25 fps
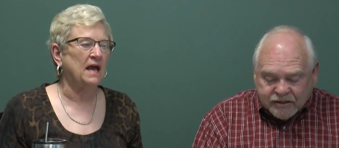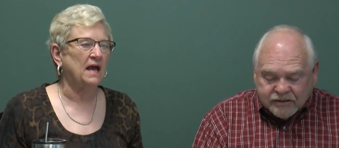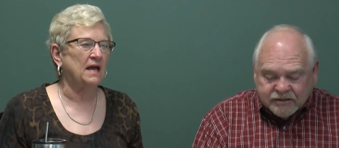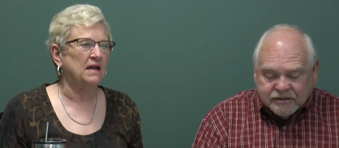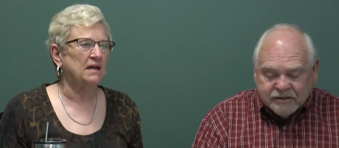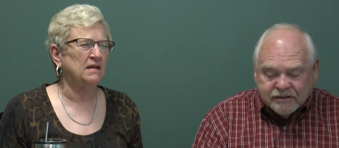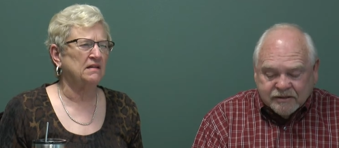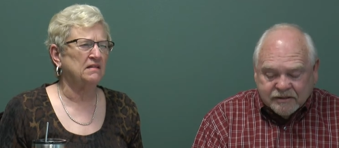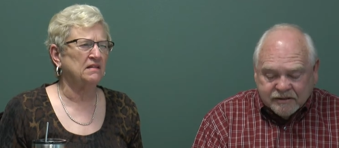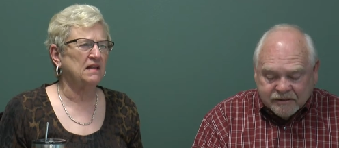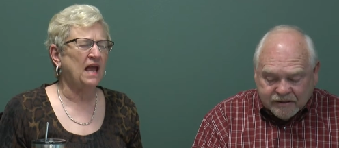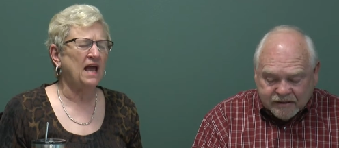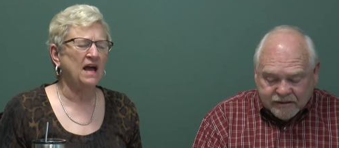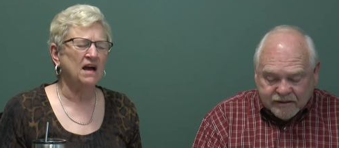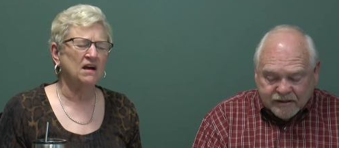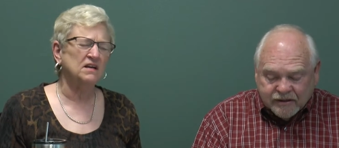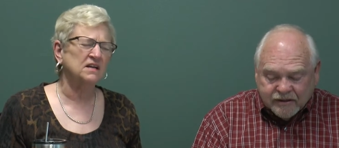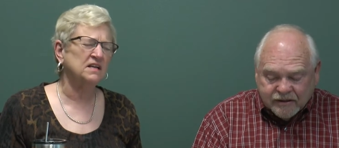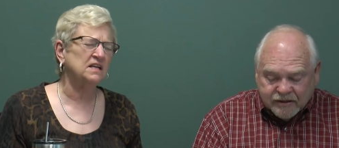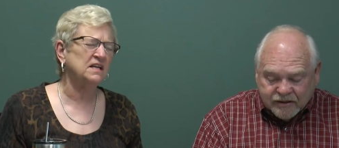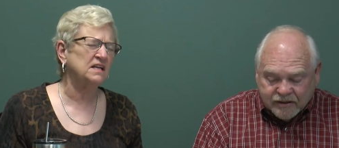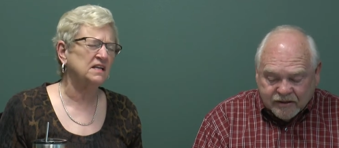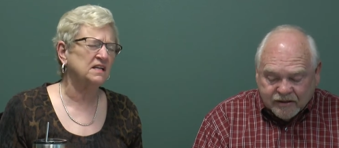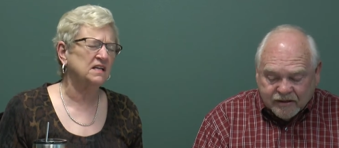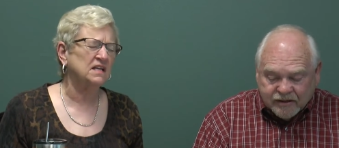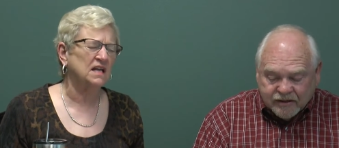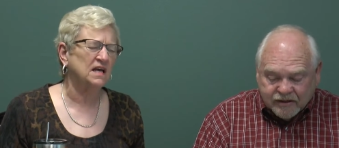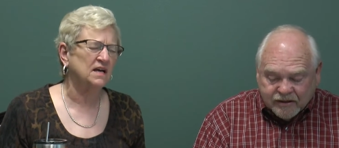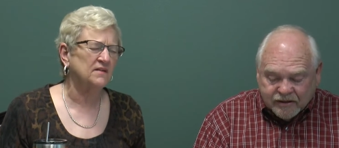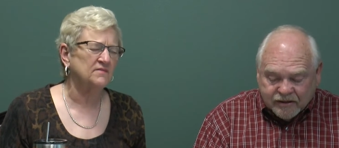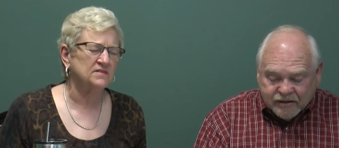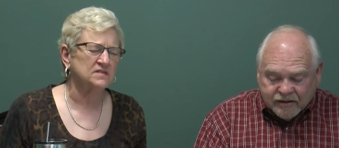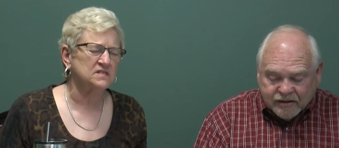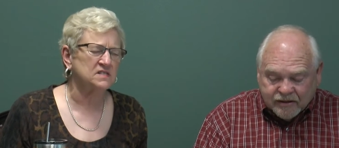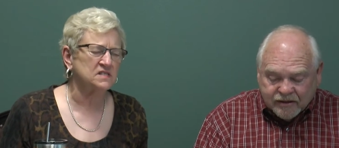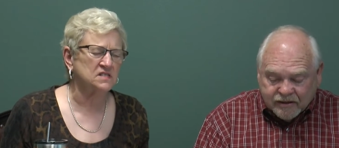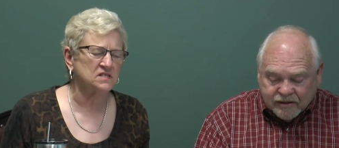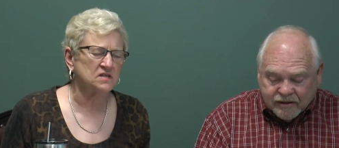Speaker 1: Yes. How could He love
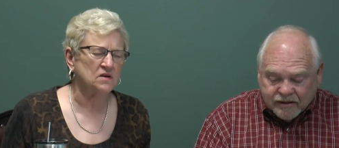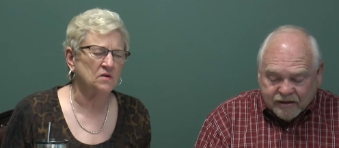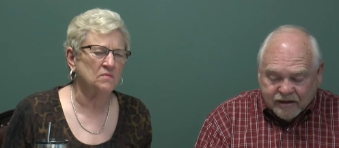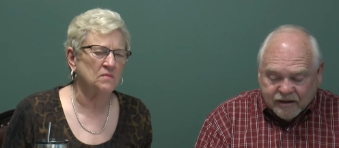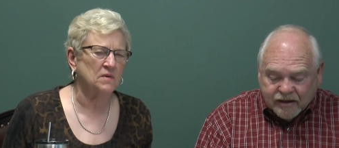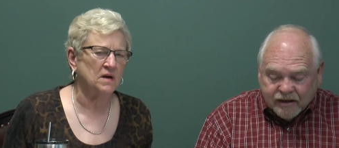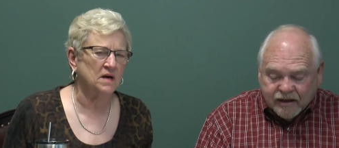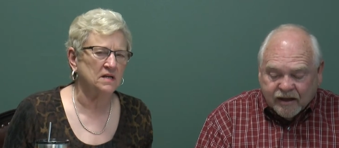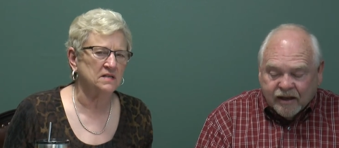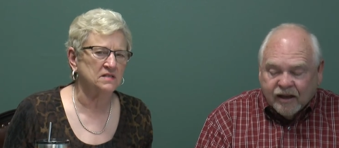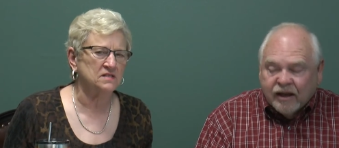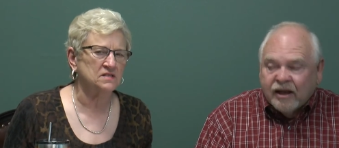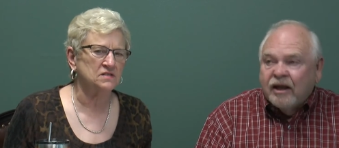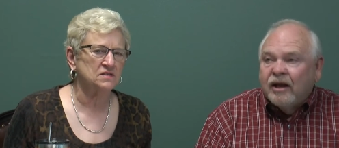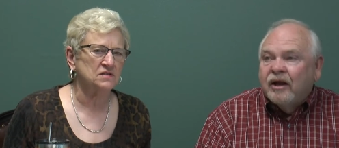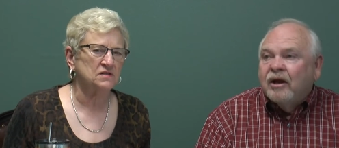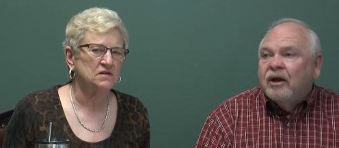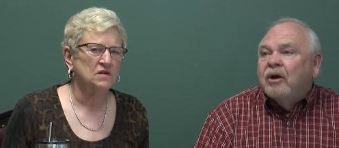us so much?